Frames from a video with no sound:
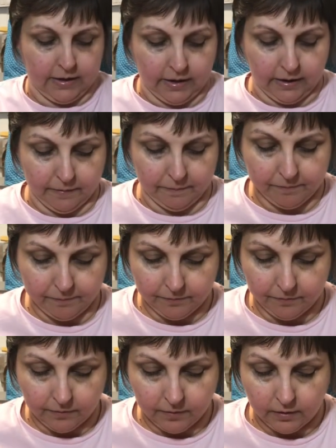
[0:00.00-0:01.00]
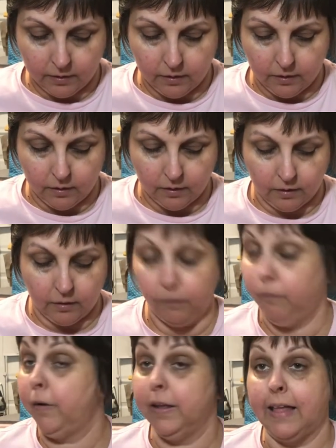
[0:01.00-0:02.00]
um,
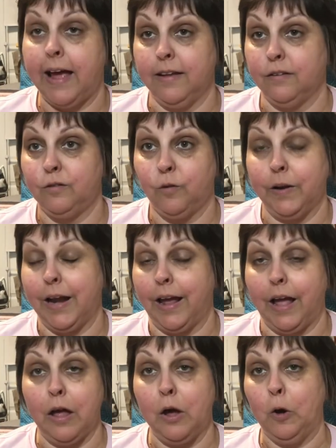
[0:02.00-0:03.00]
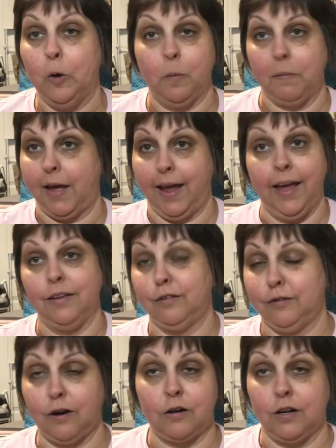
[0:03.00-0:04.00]
realized when I got home I had
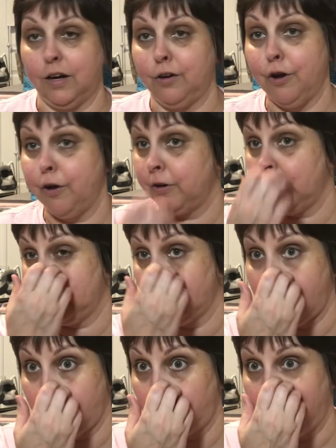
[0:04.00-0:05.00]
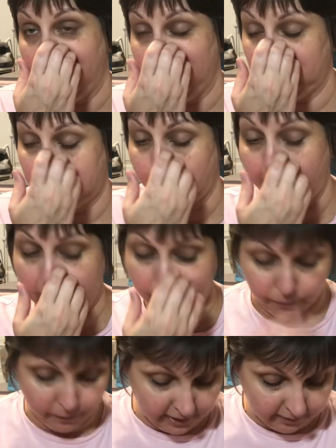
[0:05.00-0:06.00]
started totally in the wrong place. So I had to
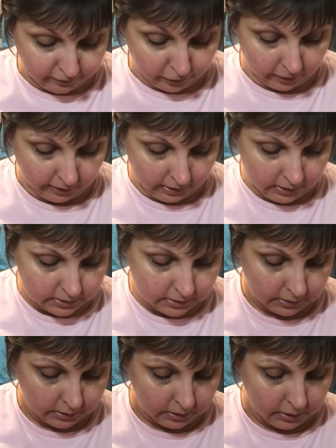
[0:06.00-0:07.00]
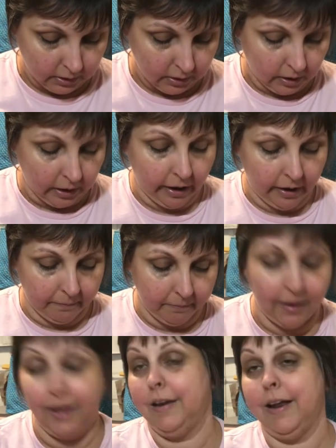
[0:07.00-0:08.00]
restart it. Um,
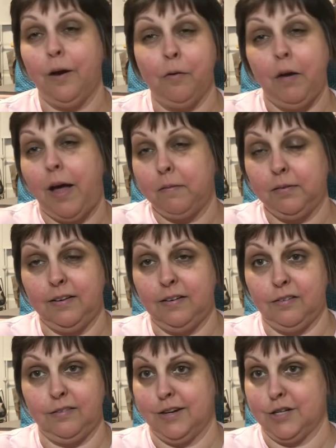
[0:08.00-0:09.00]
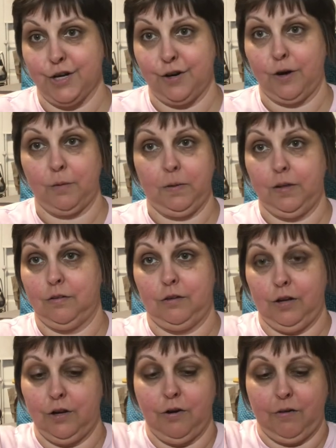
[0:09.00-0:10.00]
and now I was in a stitching group and
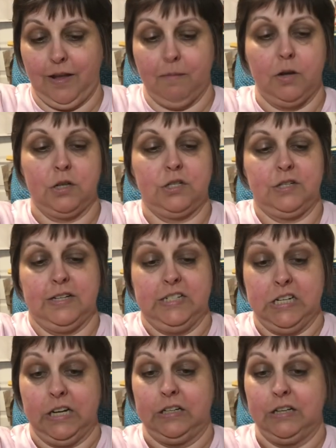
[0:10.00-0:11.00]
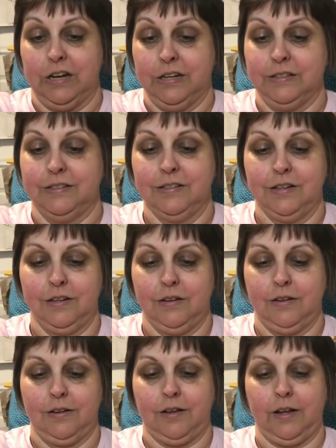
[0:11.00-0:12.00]
so you don't get much stitching done
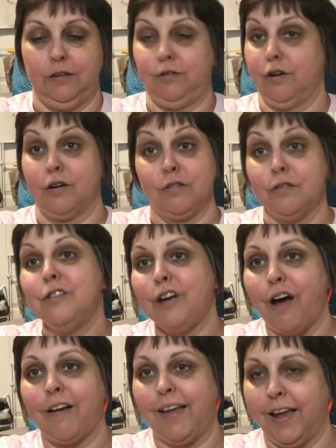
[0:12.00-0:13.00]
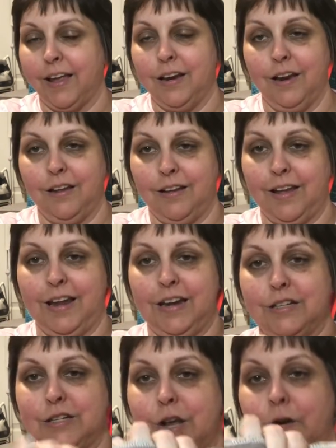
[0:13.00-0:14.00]
because you're talking and
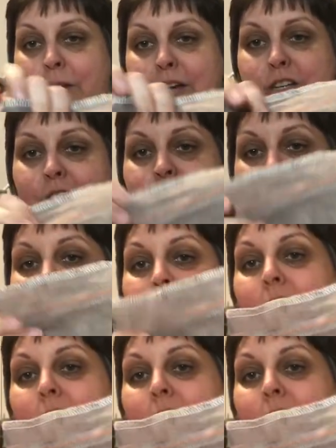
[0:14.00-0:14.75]
getting to know each other.